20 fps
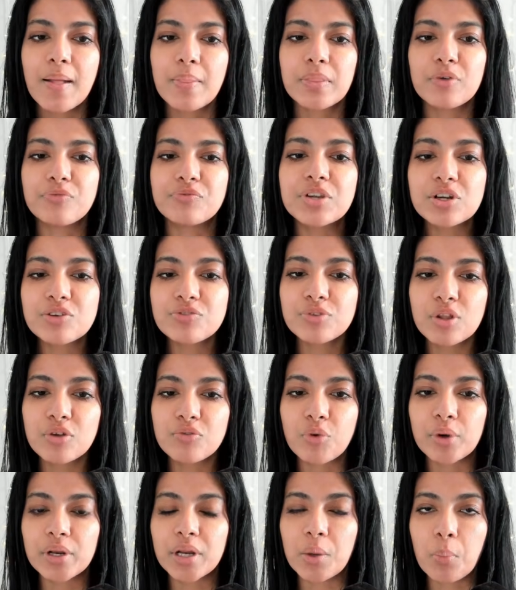The fearful
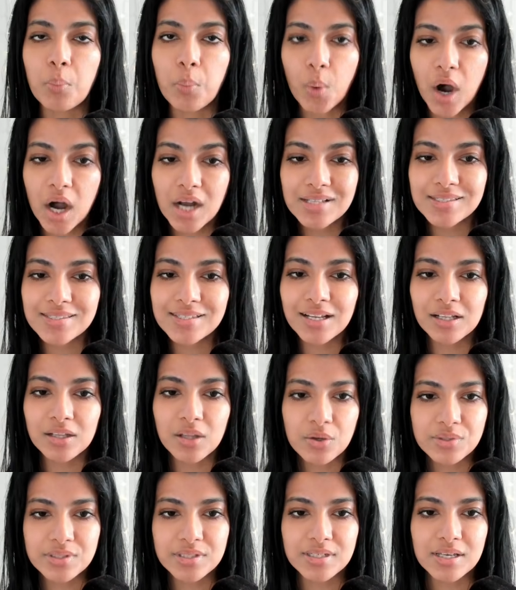avoidant wants
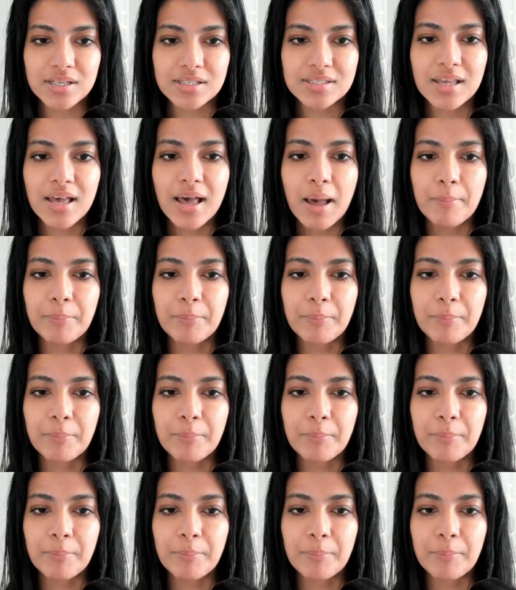closeness,